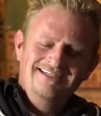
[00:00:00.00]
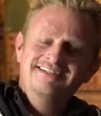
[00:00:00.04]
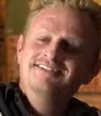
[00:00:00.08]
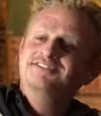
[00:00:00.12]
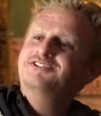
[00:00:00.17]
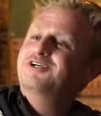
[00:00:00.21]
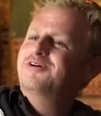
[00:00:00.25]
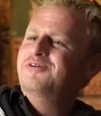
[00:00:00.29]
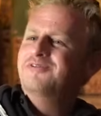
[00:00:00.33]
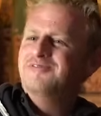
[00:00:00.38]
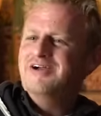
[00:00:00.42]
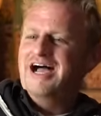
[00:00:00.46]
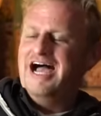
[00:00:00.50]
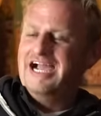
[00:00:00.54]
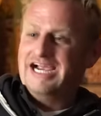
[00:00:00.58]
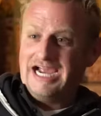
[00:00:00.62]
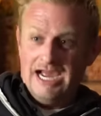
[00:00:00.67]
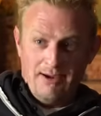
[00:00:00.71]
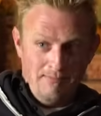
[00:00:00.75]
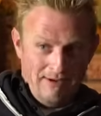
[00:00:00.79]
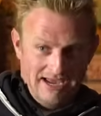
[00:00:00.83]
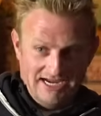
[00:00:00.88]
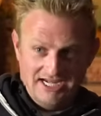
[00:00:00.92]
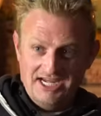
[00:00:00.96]
So I
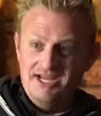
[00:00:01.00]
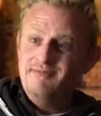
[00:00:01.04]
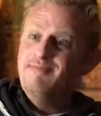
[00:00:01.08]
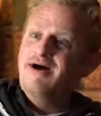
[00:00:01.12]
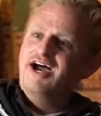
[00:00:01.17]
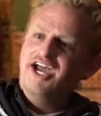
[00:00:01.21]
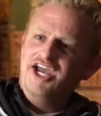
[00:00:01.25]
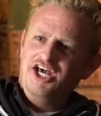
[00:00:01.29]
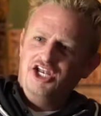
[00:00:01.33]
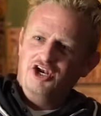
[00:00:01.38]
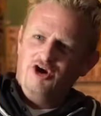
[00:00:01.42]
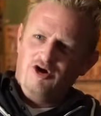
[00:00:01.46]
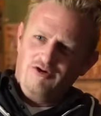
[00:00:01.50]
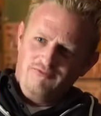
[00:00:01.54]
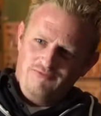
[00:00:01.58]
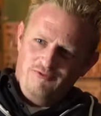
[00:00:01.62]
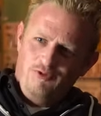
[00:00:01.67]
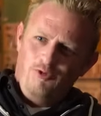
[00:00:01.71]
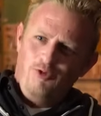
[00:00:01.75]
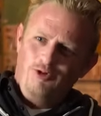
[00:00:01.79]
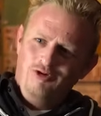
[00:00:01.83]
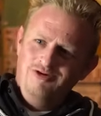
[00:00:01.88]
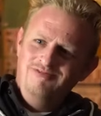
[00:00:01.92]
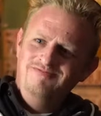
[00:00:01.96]
got back in my L R
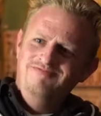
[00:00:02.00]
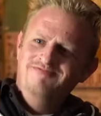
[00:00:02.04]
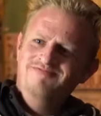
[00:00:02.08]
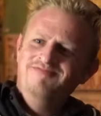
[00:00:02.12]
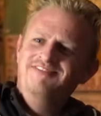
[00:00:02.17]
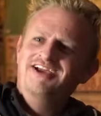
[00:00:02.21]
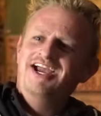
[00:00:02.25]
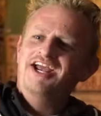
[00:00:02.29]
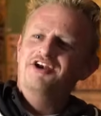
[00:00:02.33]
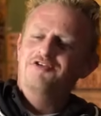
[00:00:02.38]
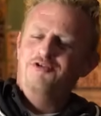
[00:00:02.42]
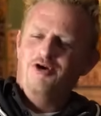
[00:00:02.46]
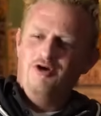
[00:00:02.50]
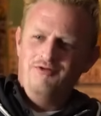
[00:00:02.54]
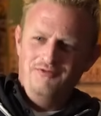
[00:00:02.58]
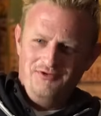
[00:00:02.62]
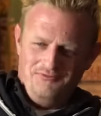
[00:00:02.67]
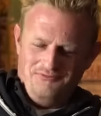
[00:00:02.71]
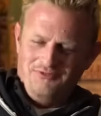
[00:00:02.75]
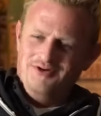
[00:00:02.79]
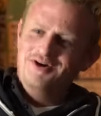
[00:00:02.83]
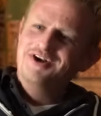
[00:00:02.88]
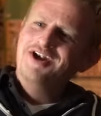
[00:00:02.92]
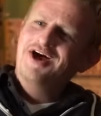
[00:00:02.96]
four and drove it
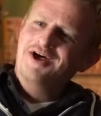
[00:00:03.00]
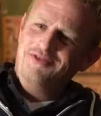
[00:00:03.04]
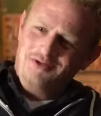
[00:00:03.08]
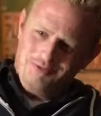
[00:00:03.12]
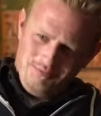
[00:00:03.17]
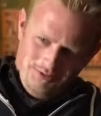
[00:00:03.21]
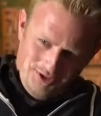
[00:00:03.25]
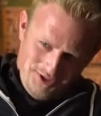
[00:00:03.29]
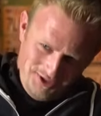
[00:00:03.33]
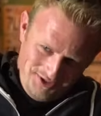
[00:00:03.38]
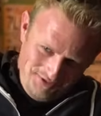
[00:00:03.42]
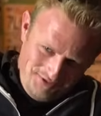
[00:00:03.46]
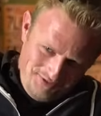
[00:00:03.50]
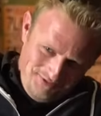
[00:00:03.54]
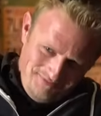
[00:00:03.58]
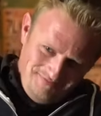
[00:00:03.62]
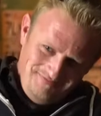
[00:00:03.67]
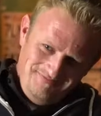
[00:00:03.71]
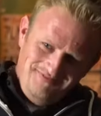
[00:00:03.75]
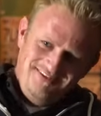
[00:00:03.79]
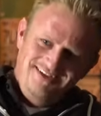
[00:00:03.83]
for another month.